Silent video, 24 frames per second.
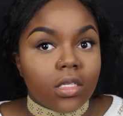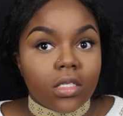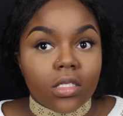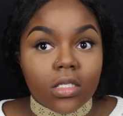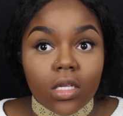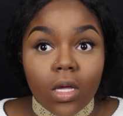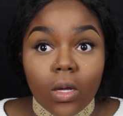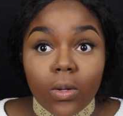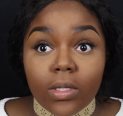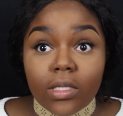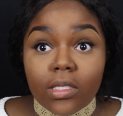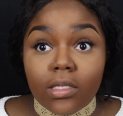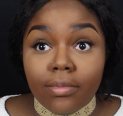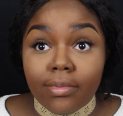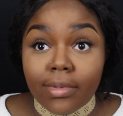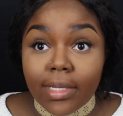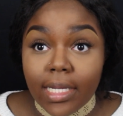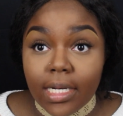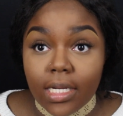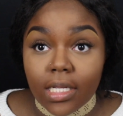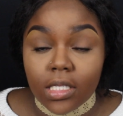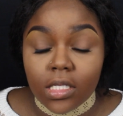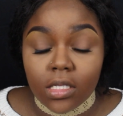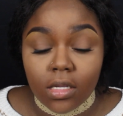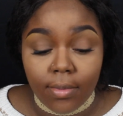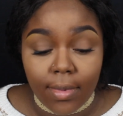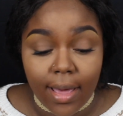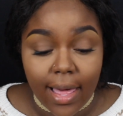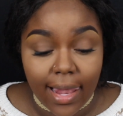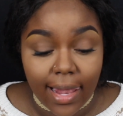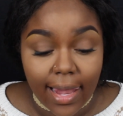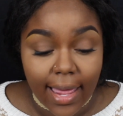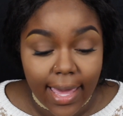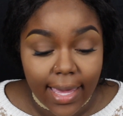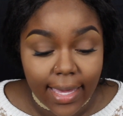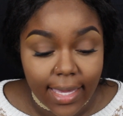So it's blended to
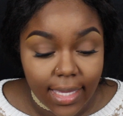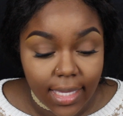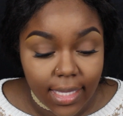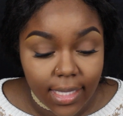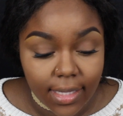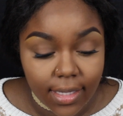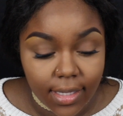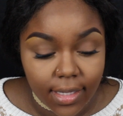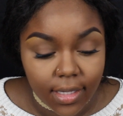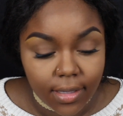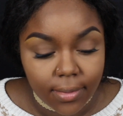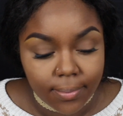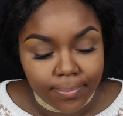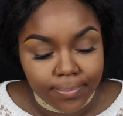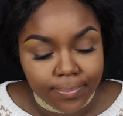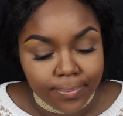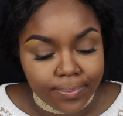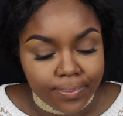my liking.